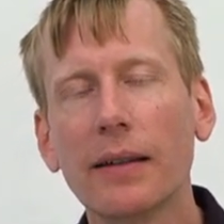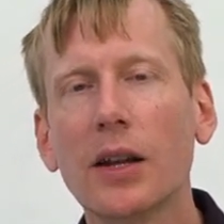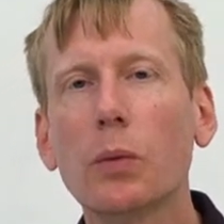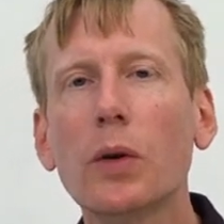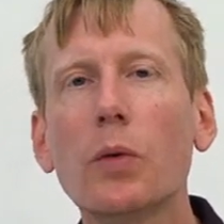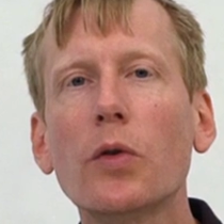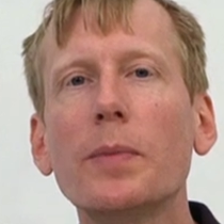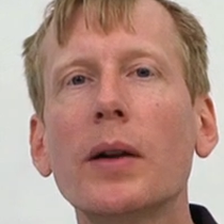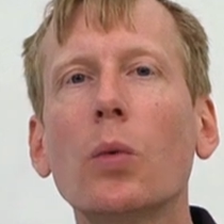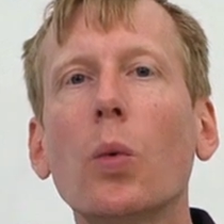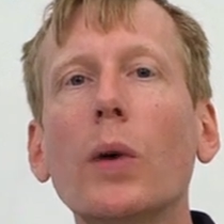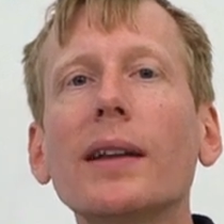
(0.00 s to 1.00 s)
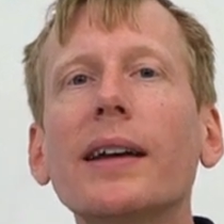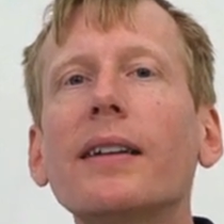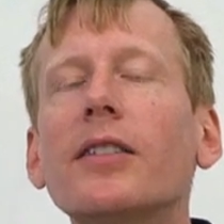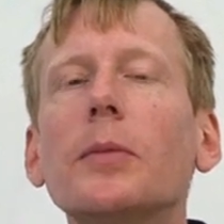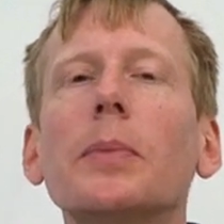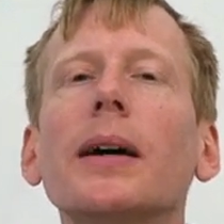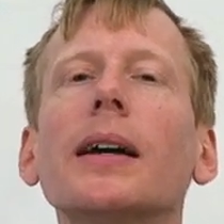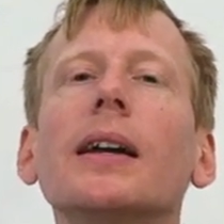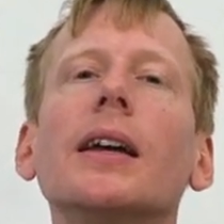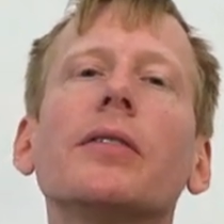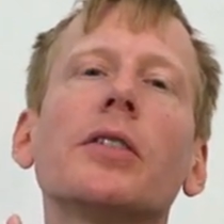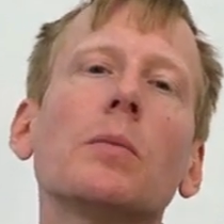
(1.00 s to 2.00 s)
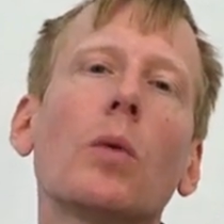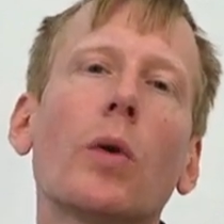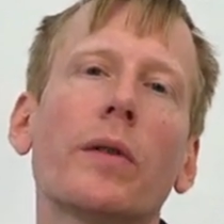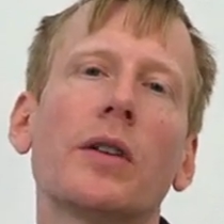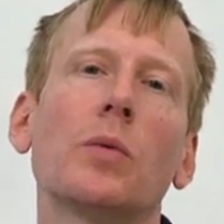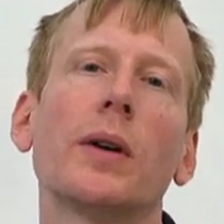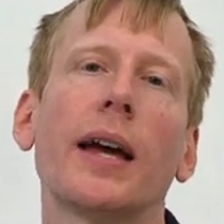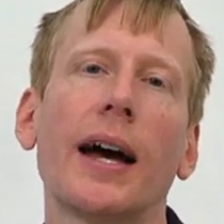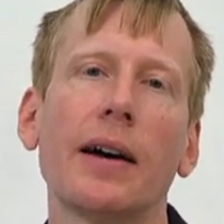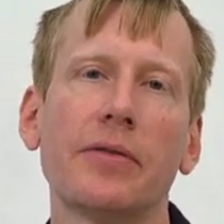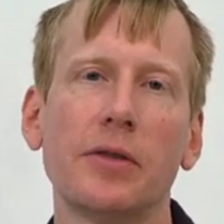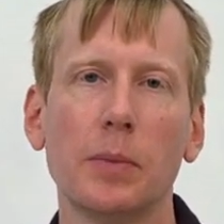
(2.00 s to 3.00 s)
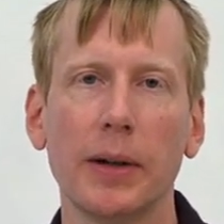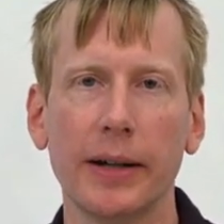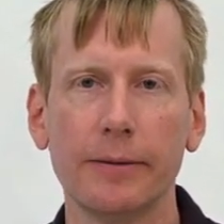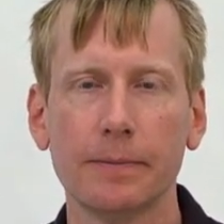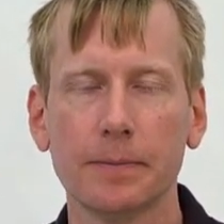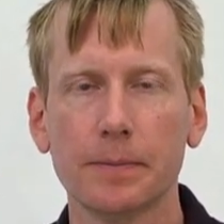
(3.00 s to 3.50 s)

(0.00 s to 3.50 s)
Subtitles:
that we would have been willing to pay even more than we have to pay.